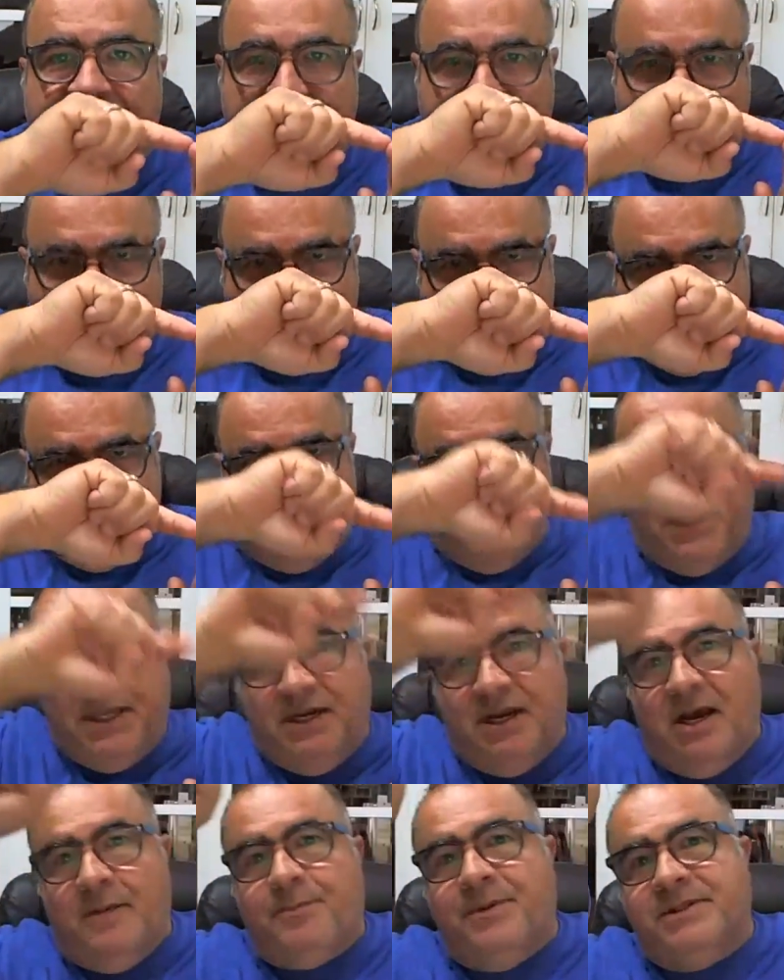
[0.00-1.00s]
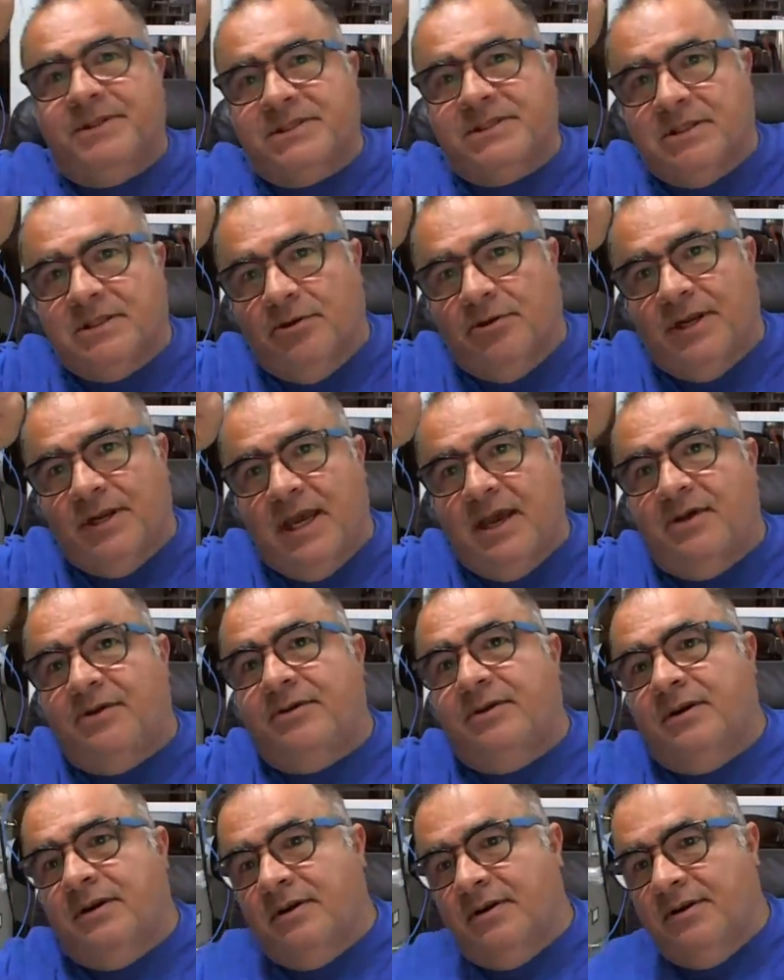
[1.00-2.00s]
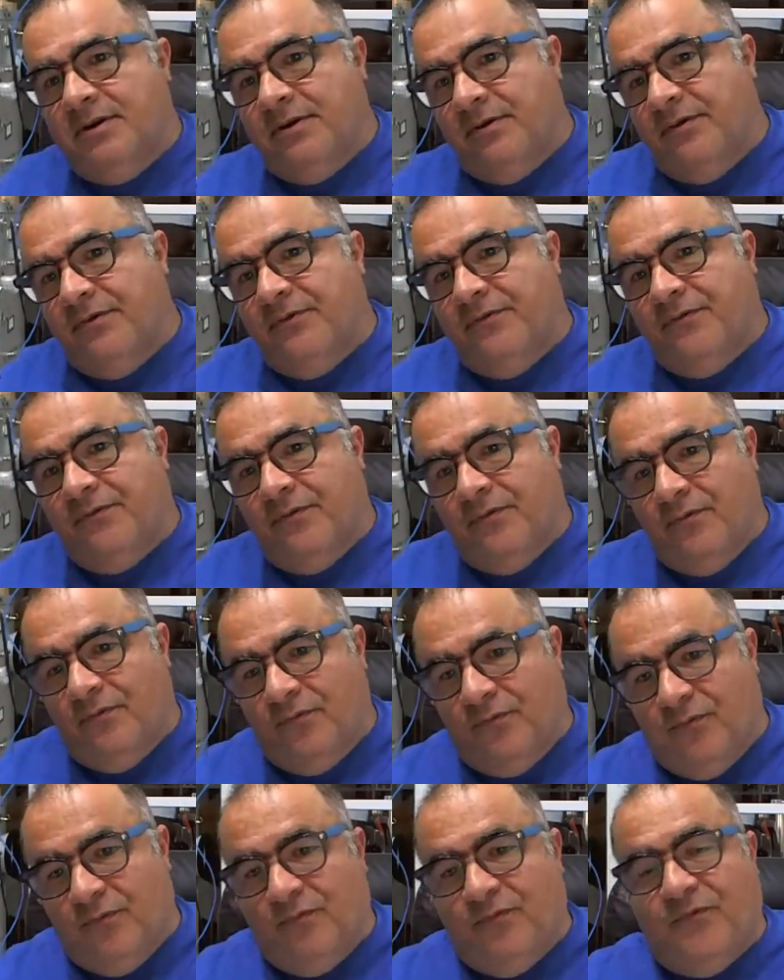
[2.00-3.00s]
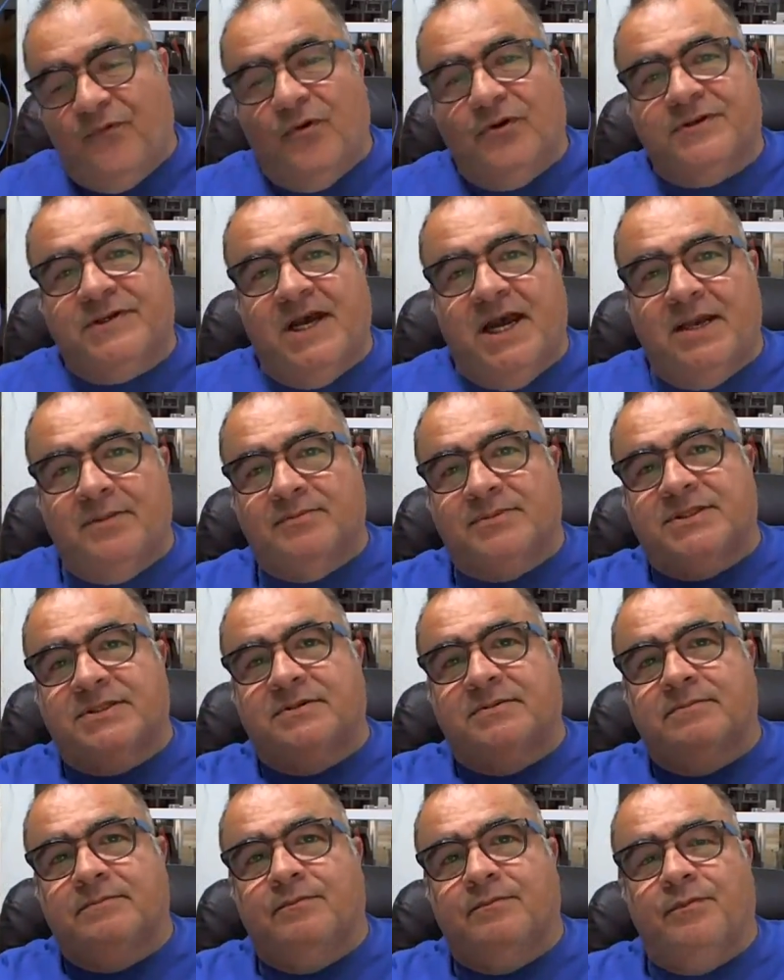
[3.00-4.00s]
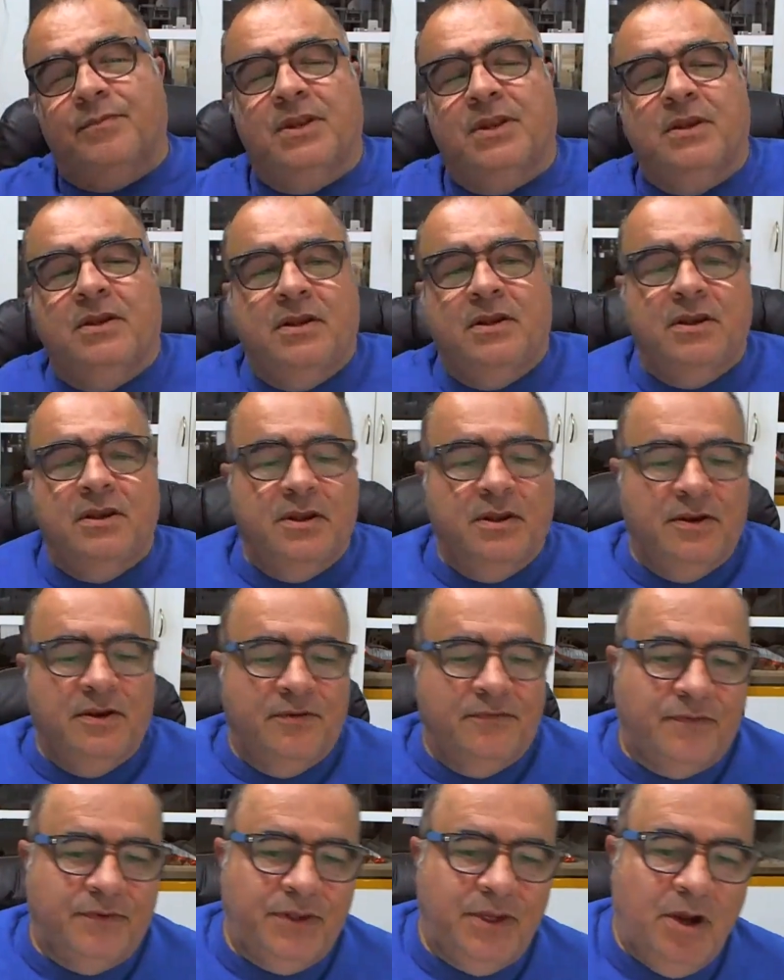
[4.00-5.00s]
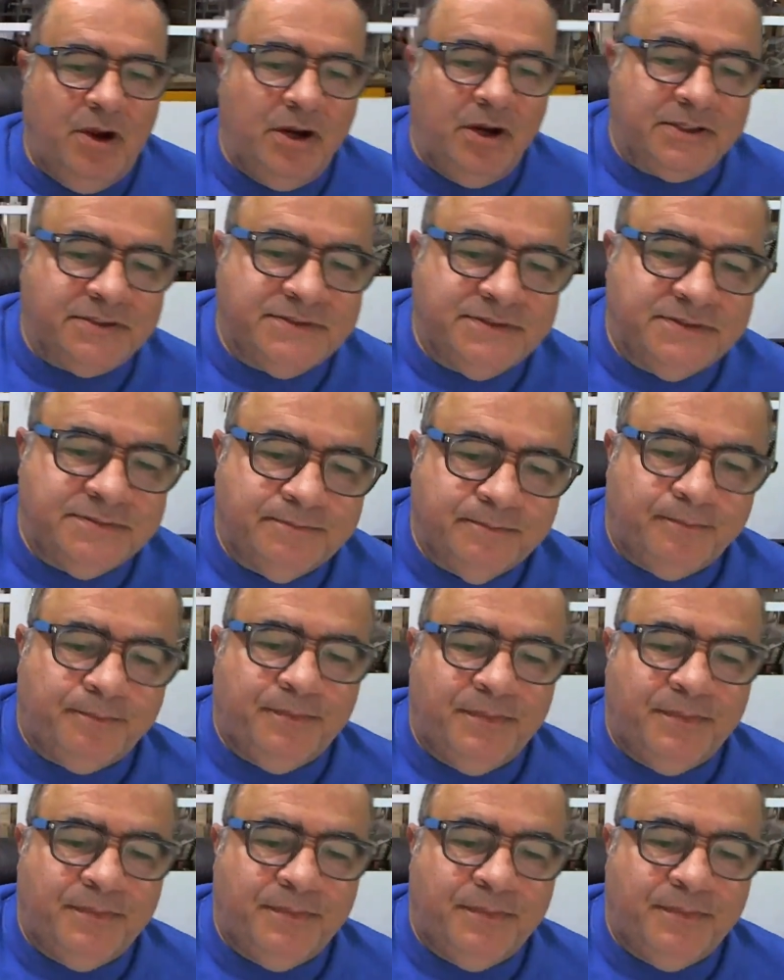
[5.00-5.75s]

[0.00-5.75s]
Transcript: It'll speed up and slow down 4 times for the arcs.